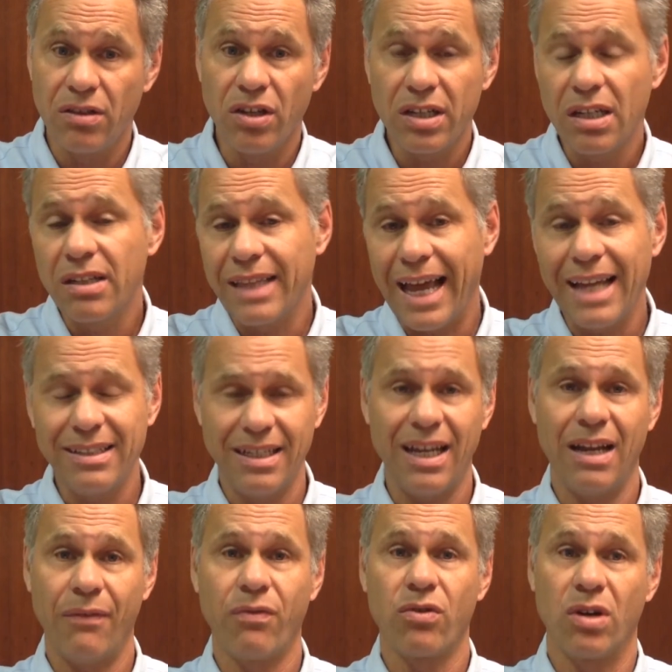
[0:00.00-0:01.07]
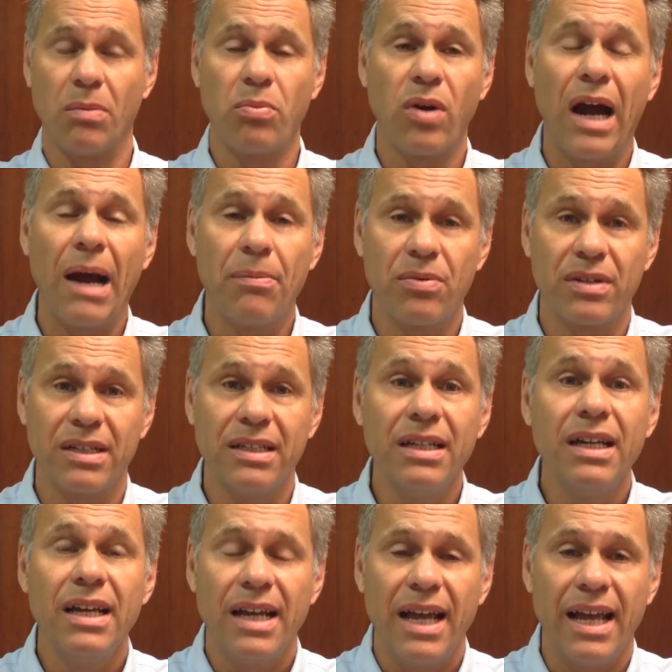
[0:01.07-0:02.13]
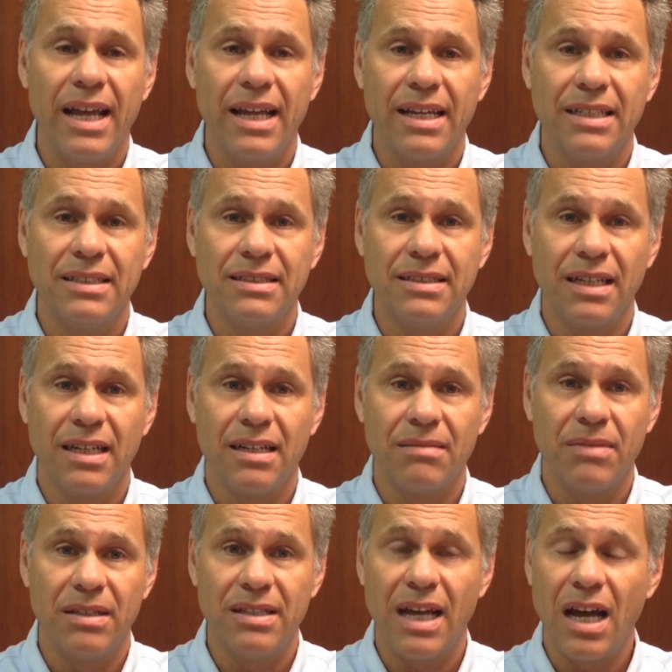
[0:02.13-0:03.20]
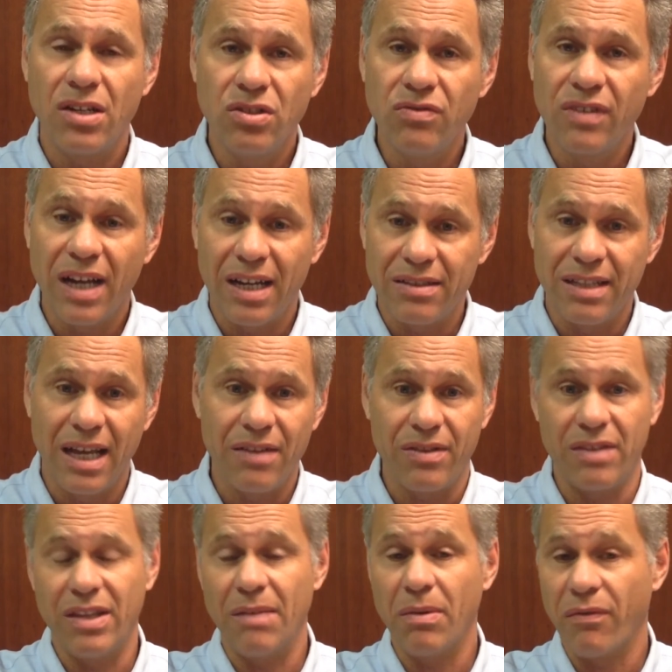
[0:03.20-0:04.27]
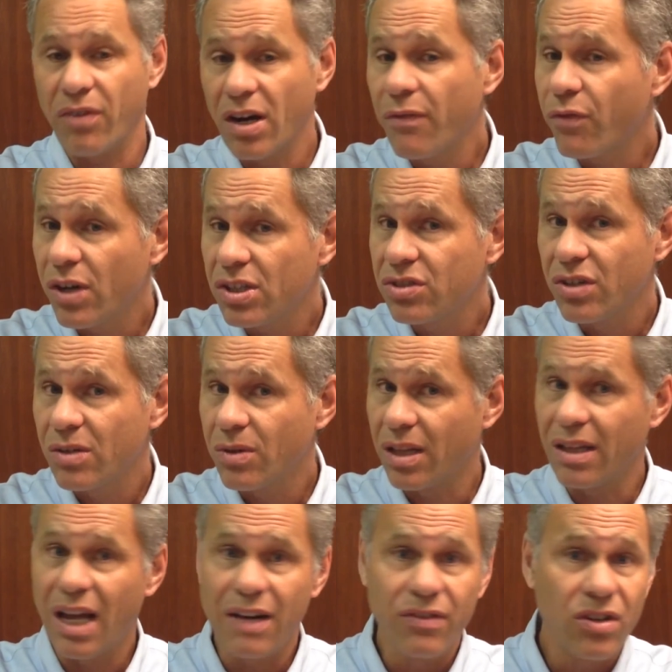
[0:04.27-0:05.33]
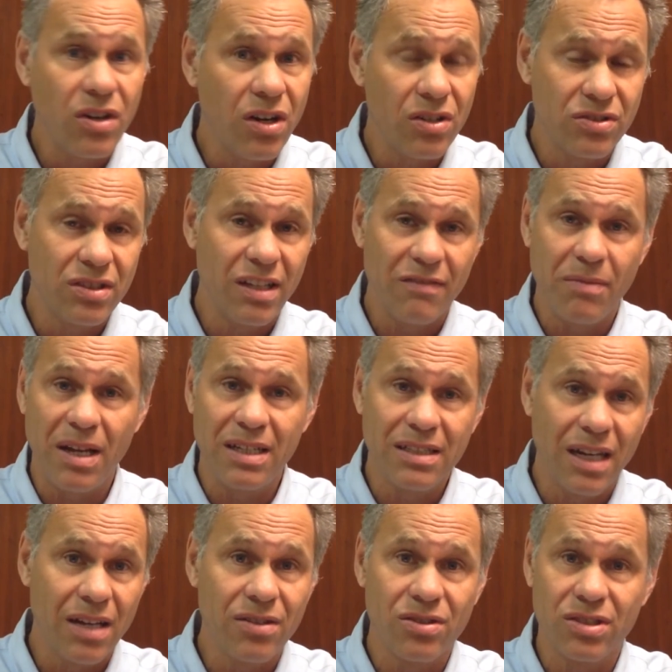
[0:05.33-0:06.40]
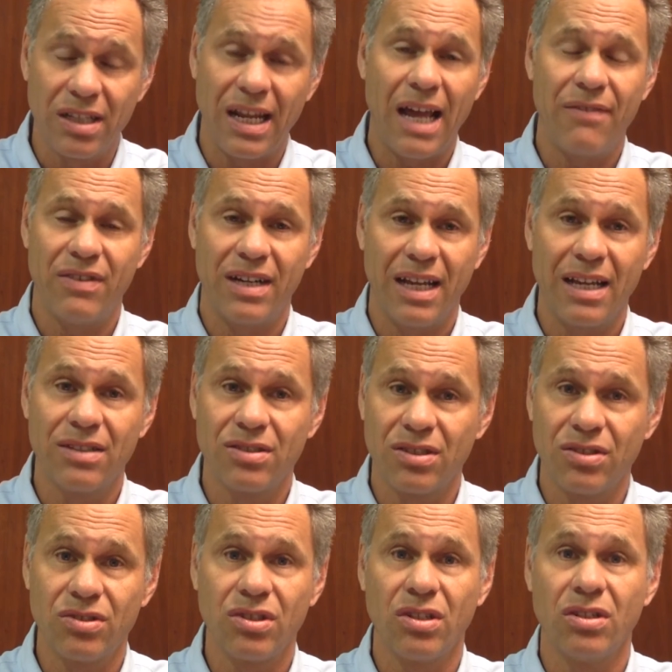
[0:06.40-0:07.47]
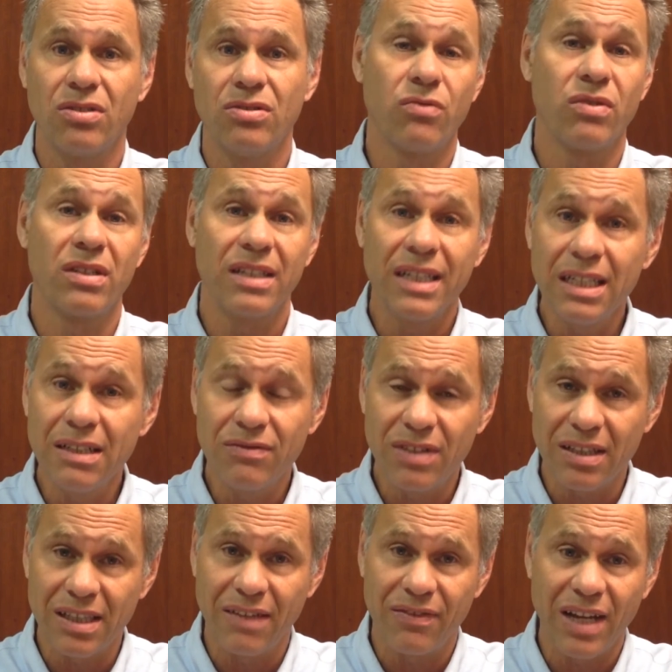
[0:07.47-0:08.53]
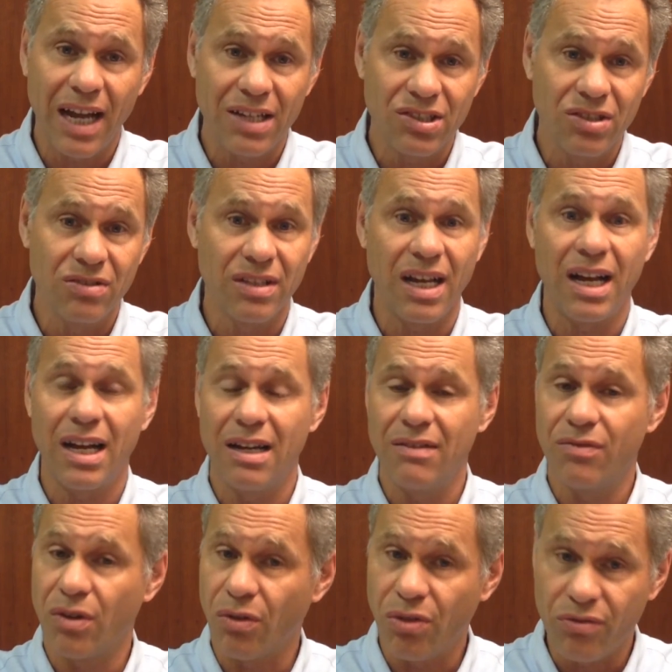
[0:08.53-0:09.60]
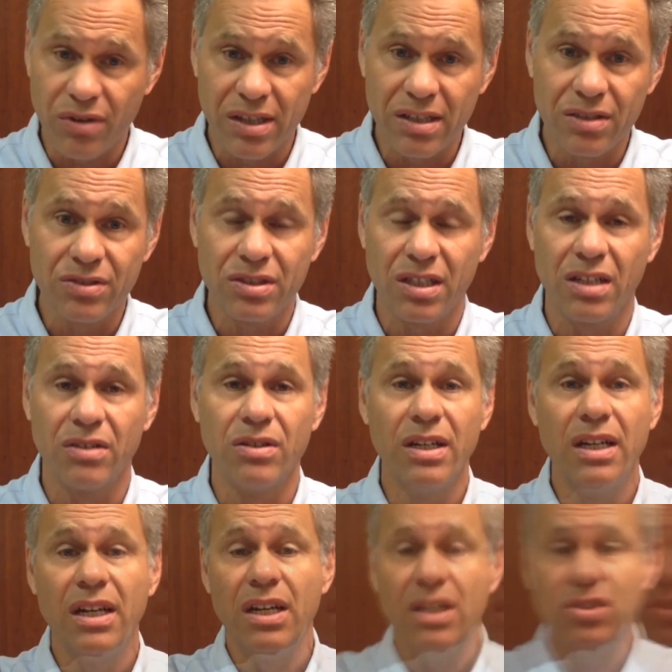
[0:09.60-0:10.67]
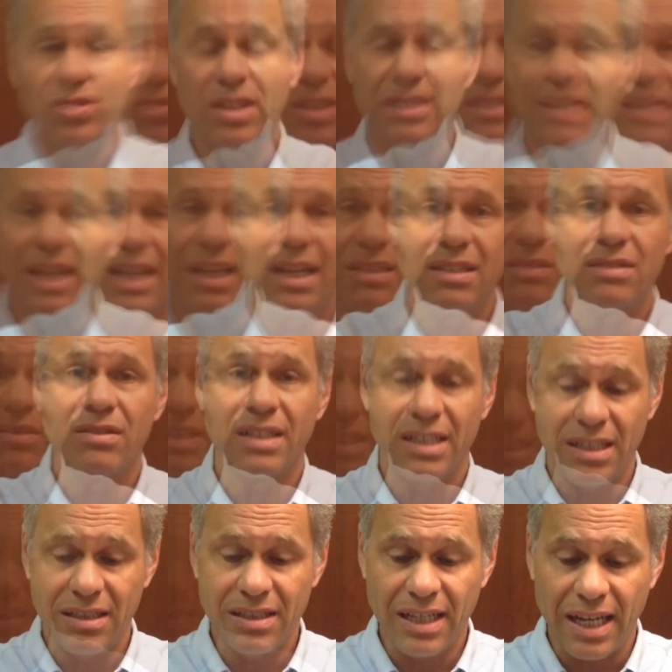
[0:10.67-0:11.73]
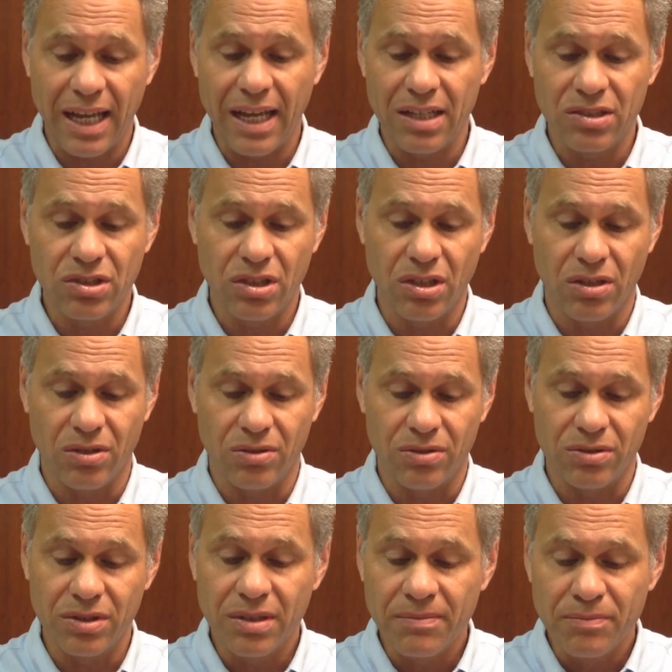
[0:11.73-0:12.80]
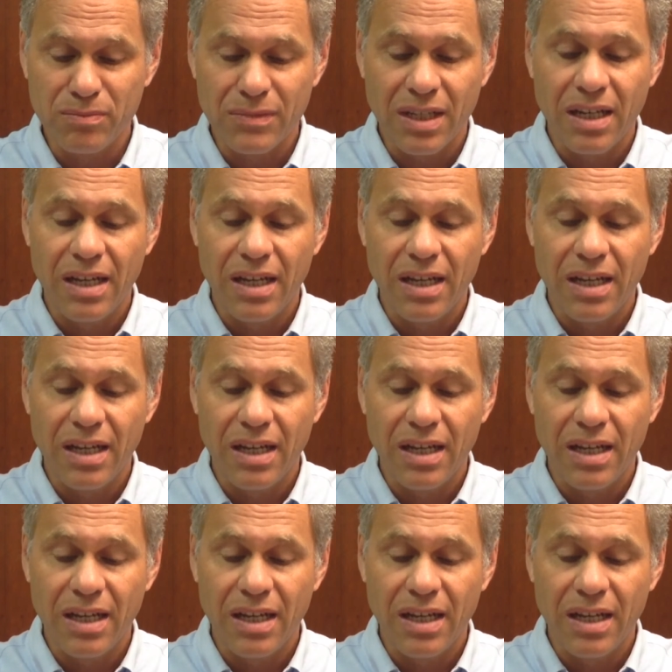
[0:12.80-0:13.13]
looking that day for a property. And now and they've been very frustrated with a lot of calls that they've made to others that haven't answered. So they're relieved that they've got you live. They're thrilled. So treat that lead as gold.